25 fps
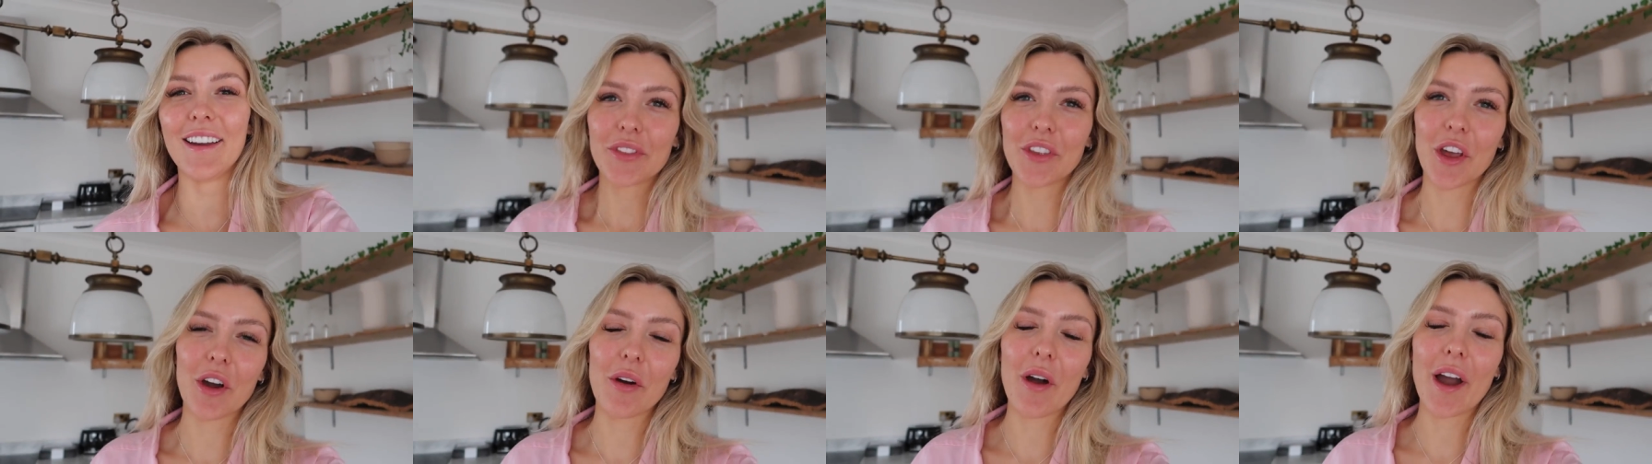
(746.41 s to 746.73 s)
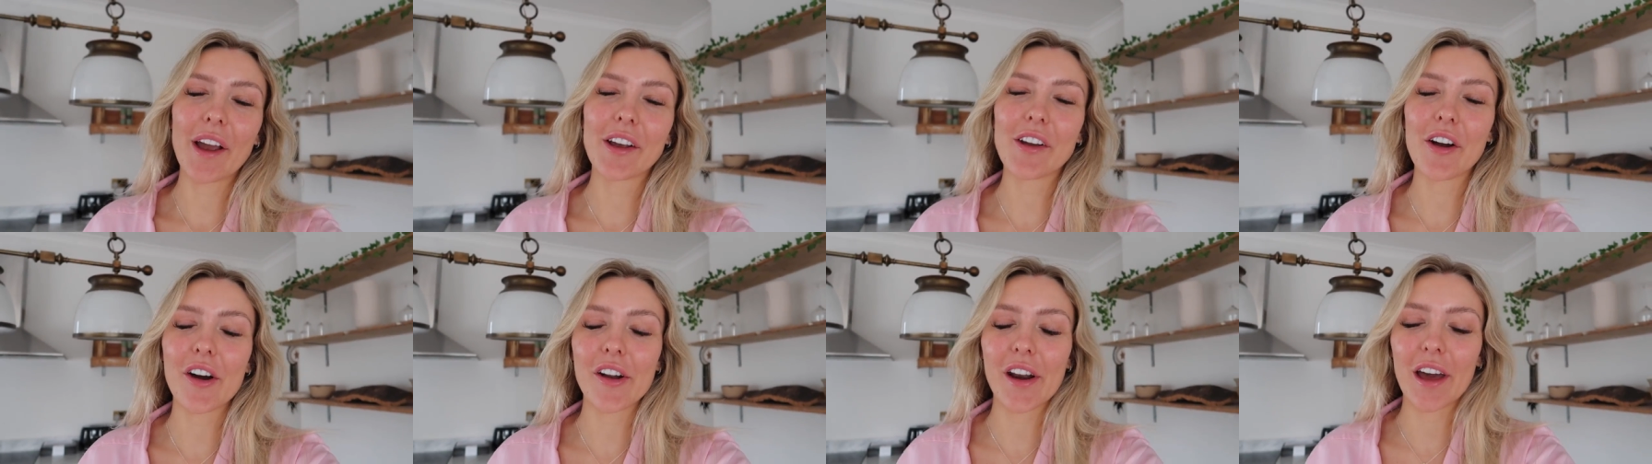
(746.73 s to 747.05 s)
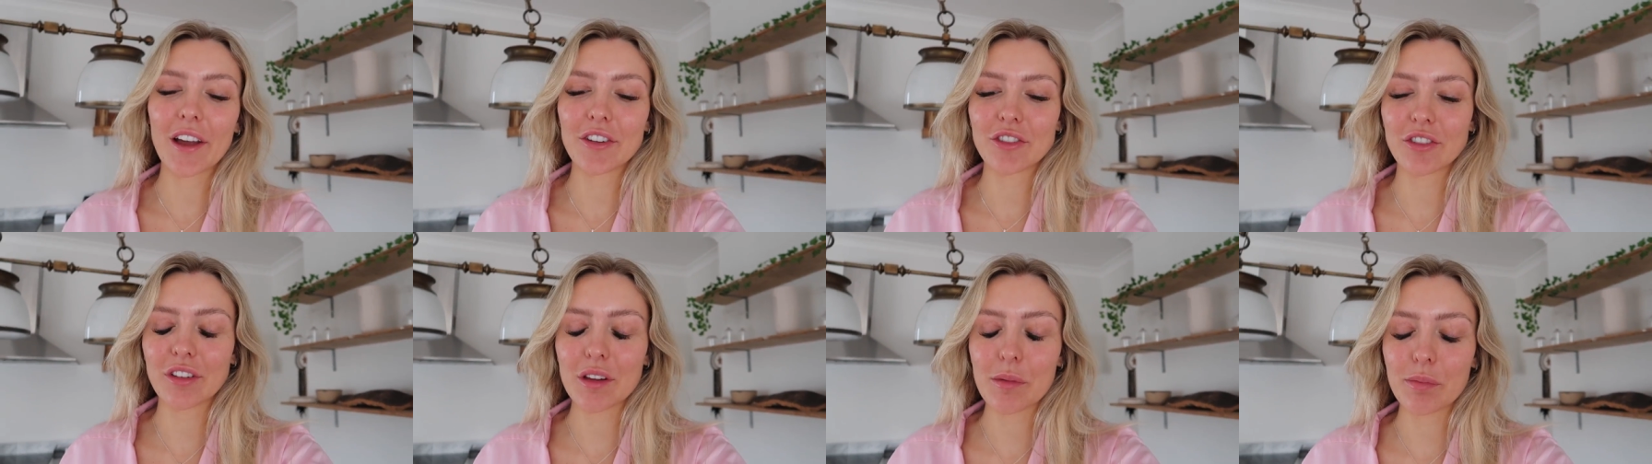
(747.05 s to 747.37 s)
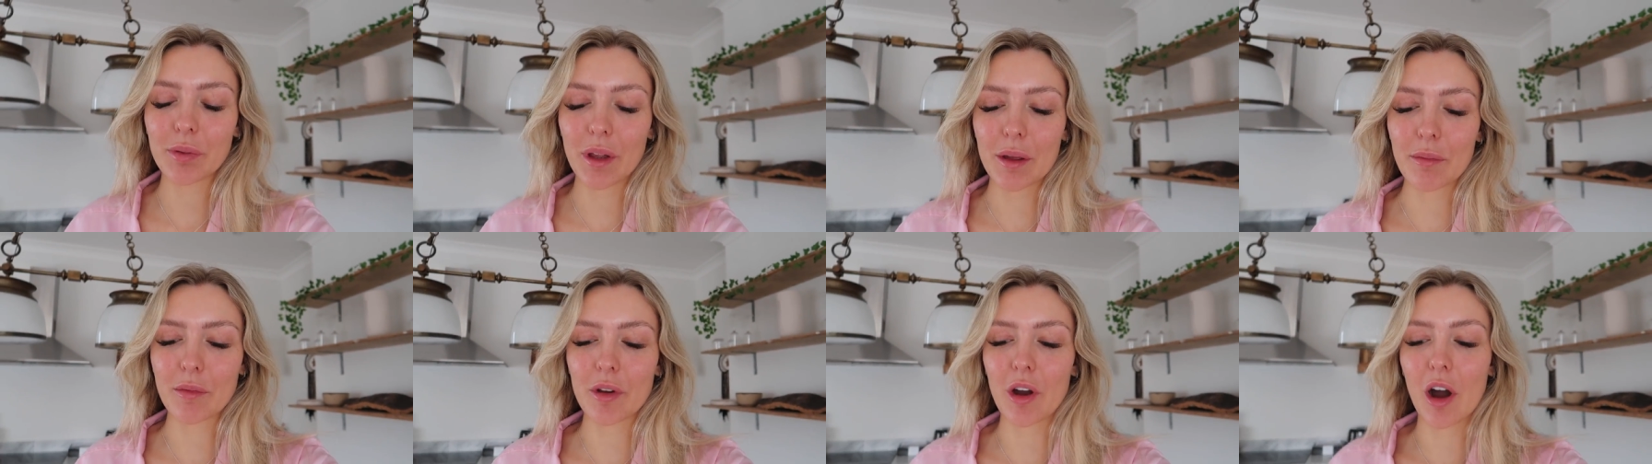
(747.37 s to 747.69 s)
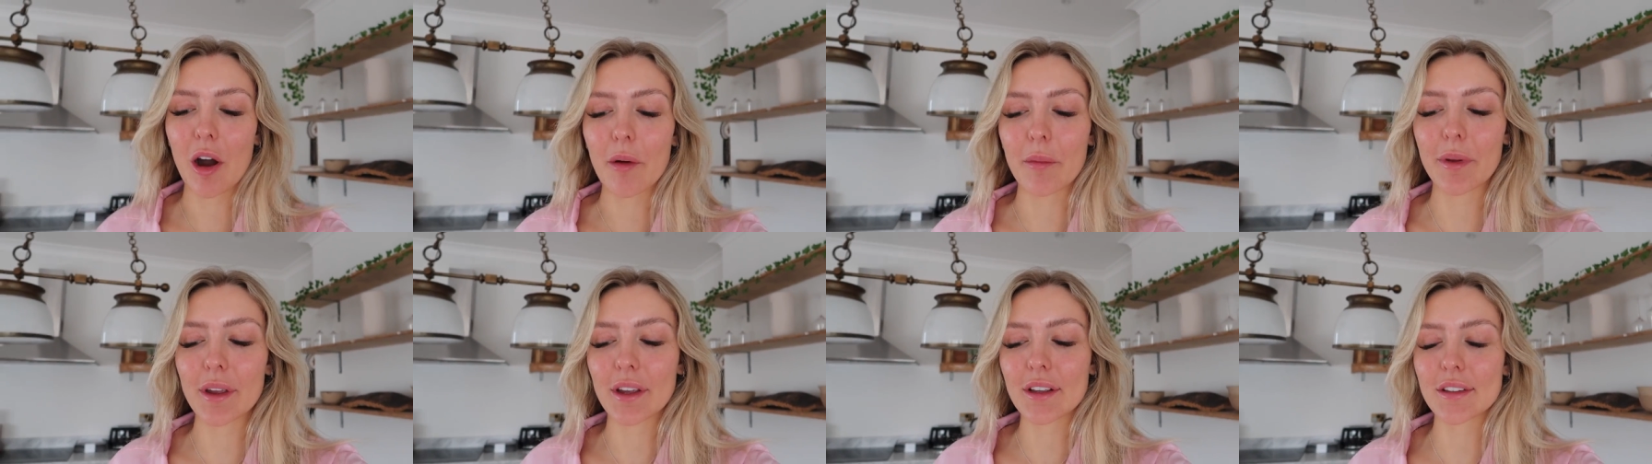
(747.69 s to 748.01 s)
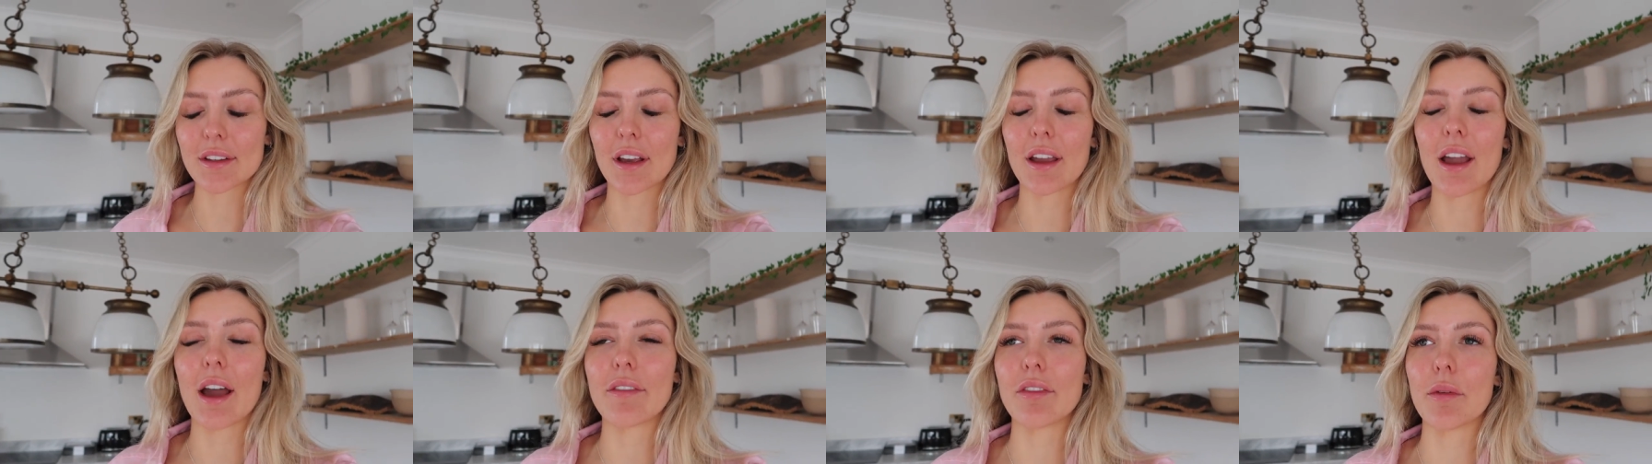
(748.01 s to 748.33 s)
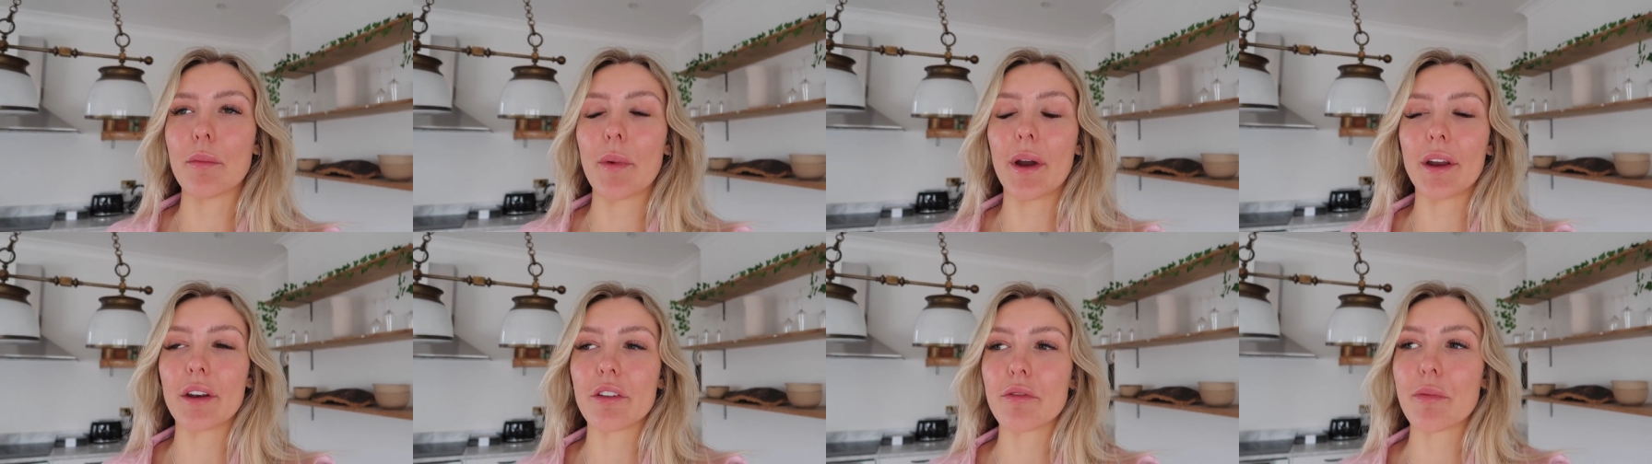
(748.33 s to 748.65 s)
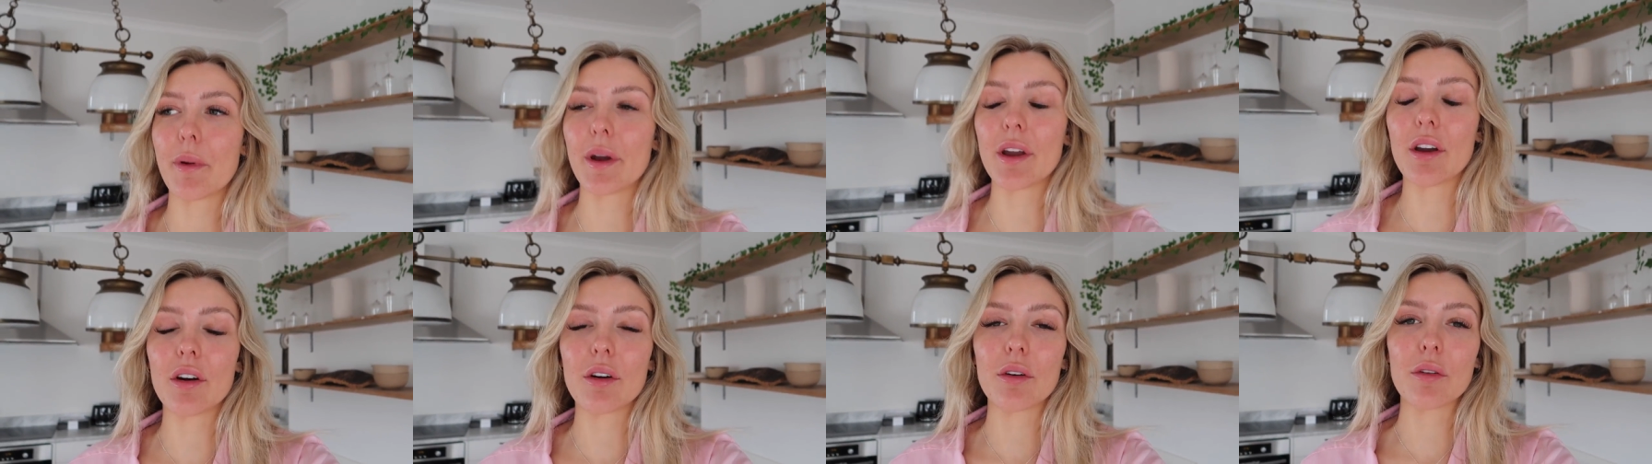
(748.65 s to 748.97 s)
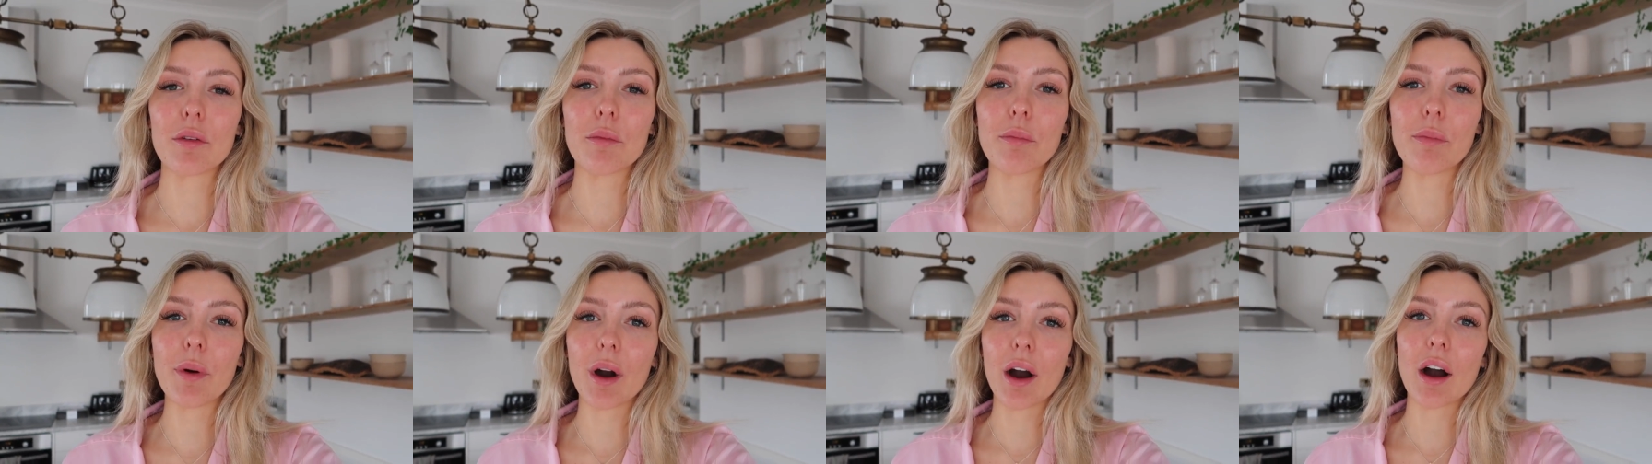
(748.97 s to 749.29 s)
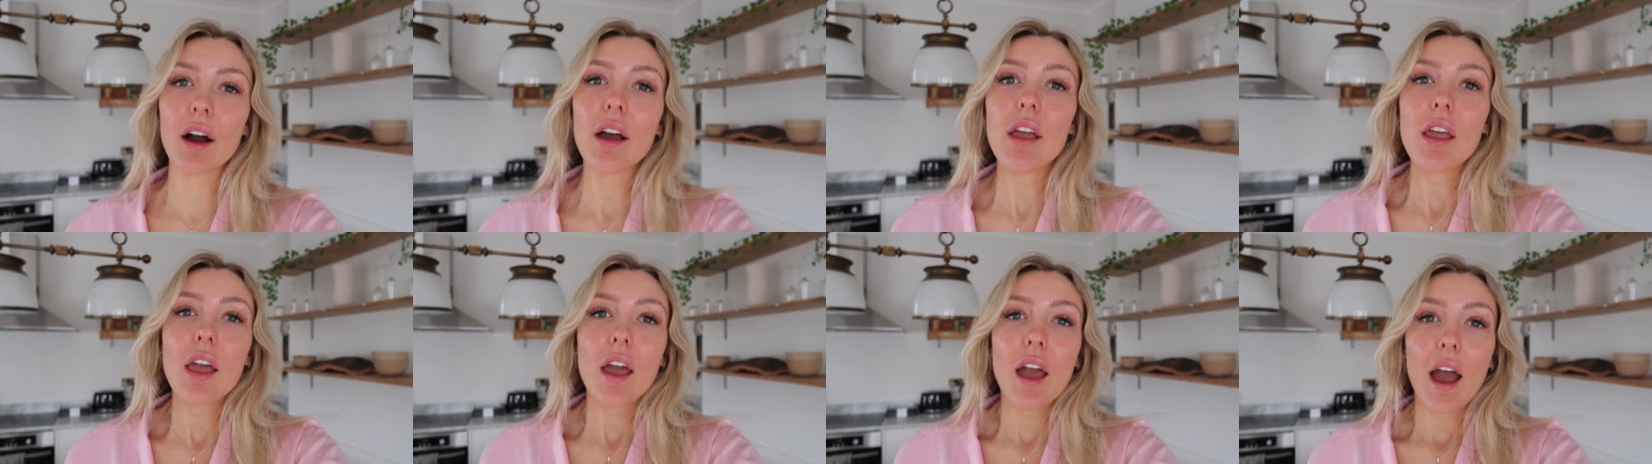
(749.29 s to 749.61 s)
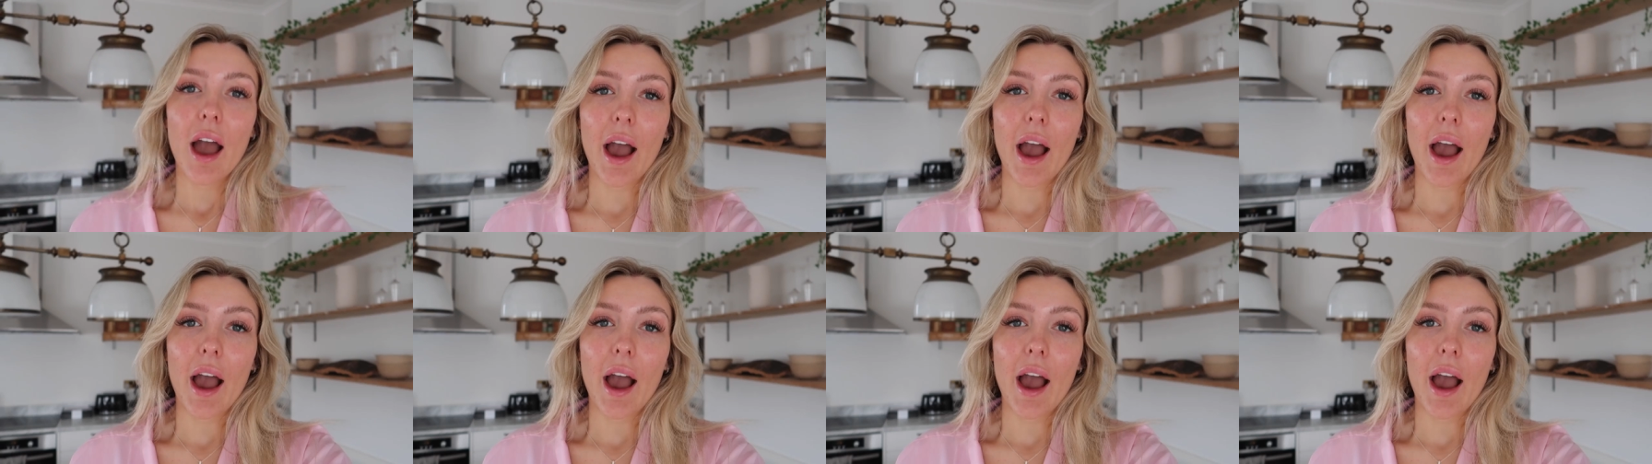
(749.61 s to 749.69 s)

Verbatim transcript: No, I can't actually blame Kami because I have a mind of my own, but